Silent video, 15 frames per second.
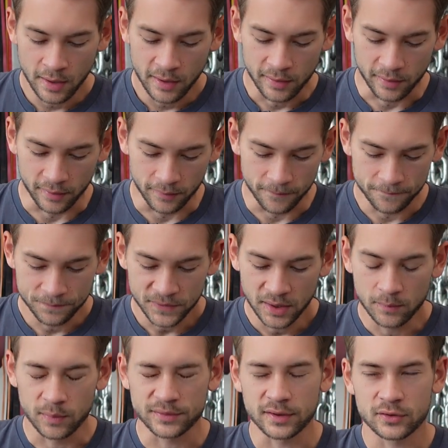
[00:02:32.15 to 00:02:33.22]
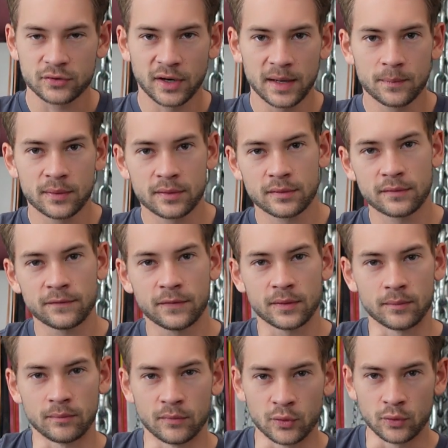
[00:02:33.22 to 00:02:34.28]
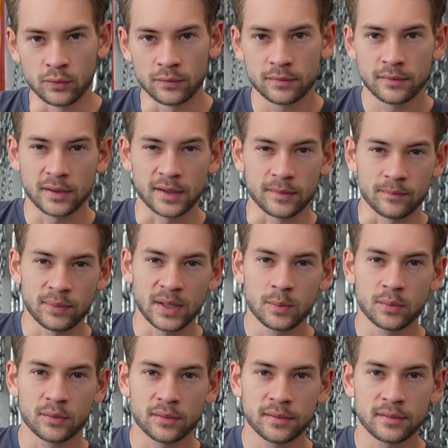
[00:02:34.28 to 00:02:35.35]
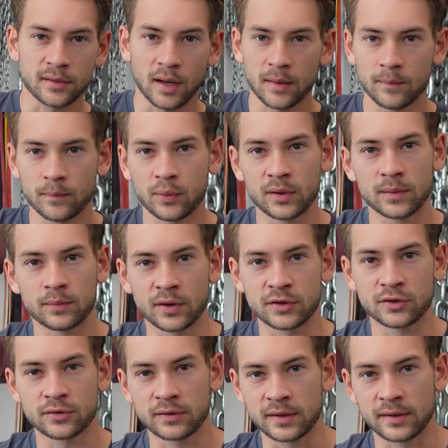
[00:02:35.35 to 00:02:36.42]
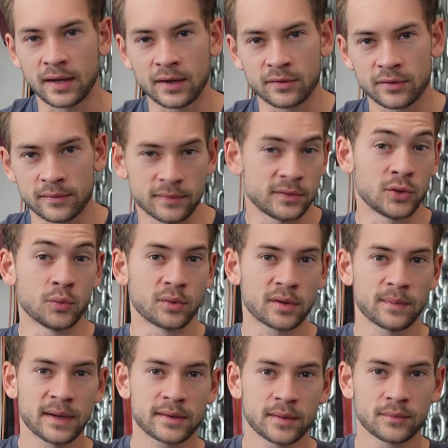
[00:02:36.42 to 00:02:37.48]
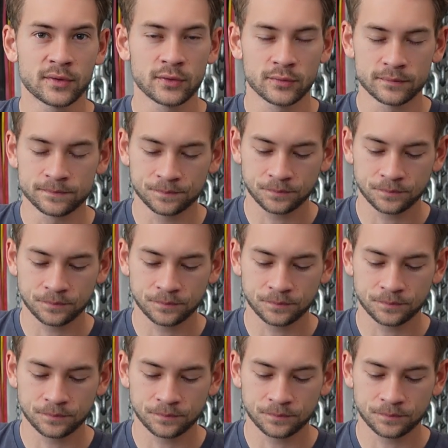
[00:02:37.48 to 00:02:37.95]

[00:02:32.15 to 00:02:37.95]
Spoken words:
But the tripod of the foot moves, and people stop putting pressure in areas that you would expect them to,